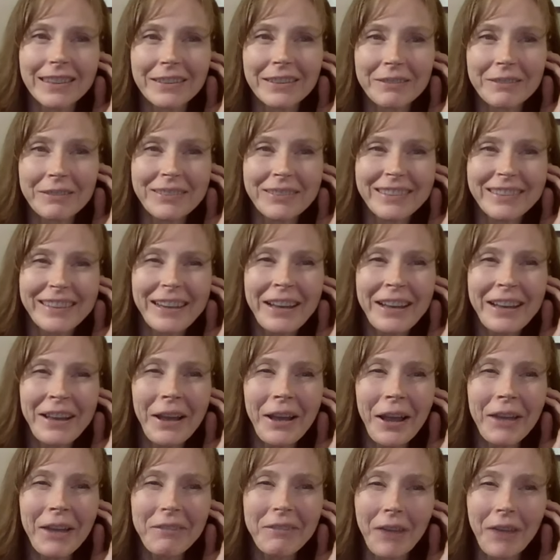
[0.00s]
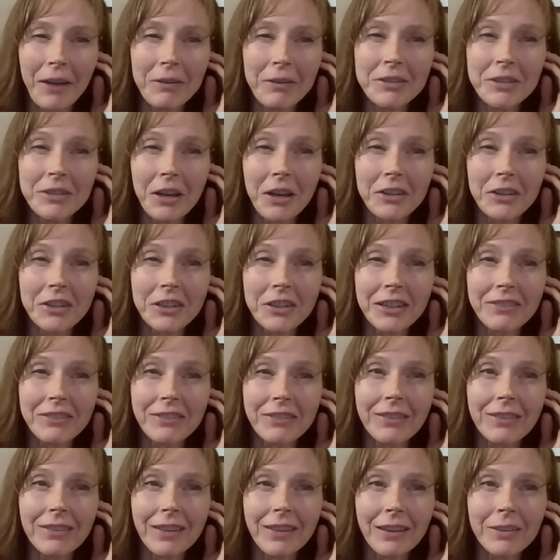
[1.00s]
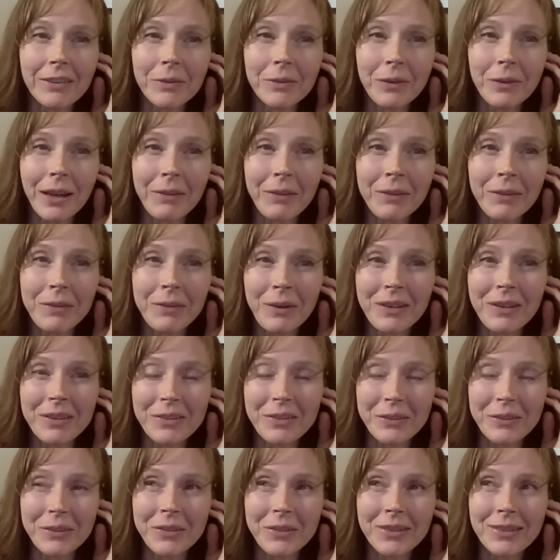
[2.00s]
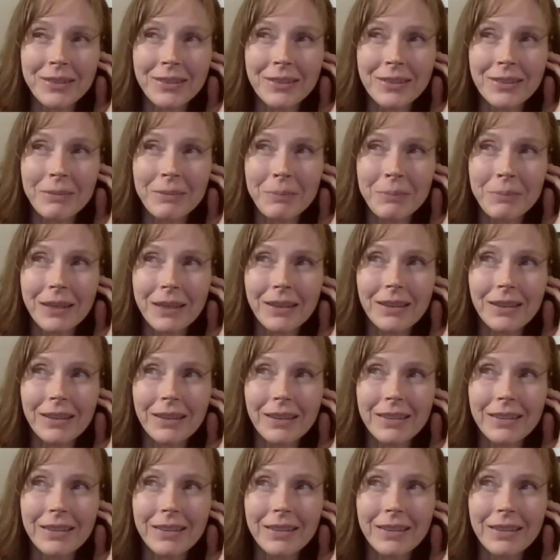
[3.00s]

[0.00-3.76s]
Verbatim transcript: E- if I was Dr. Evil, that's what I would want to do because it's a big,